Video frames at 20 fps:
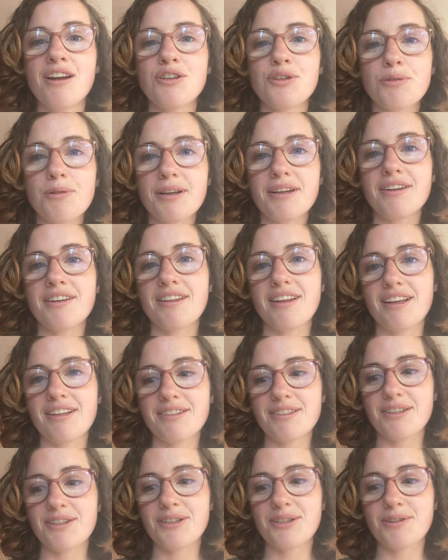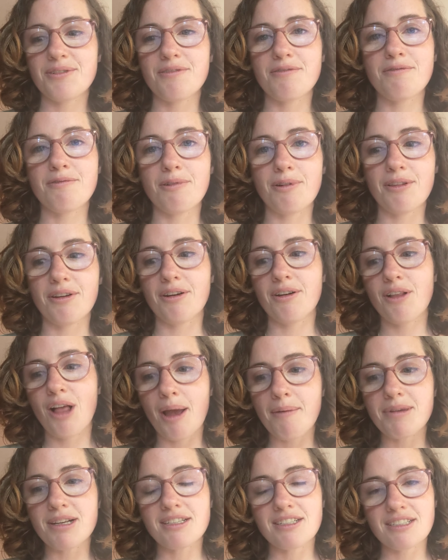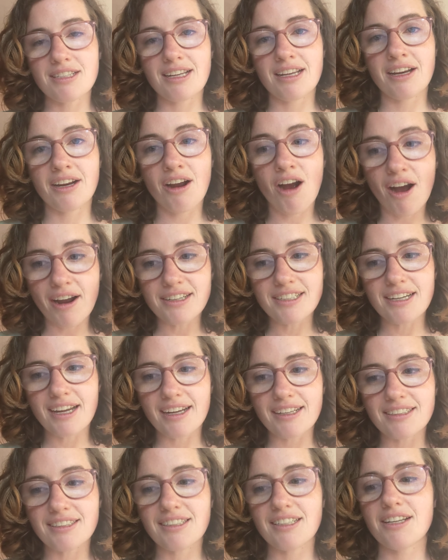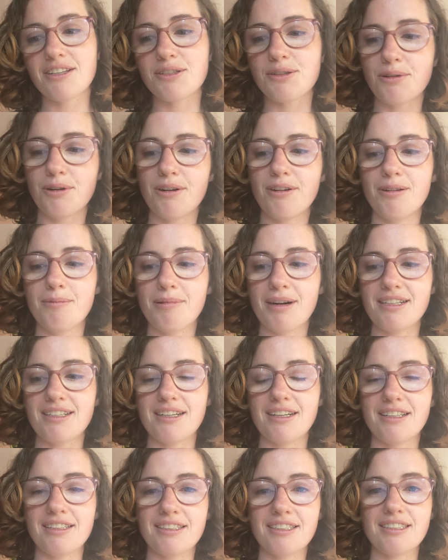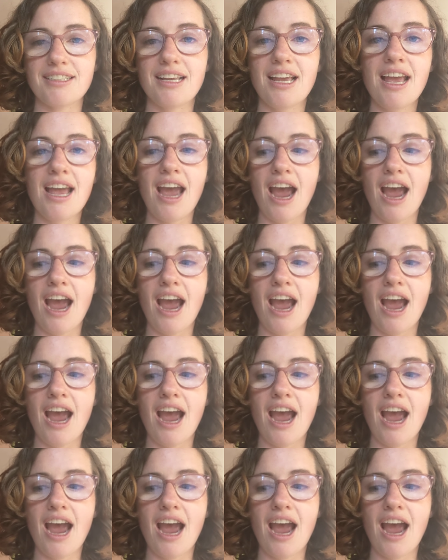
joined the Institute for their Climates in Context, Historical Precedents,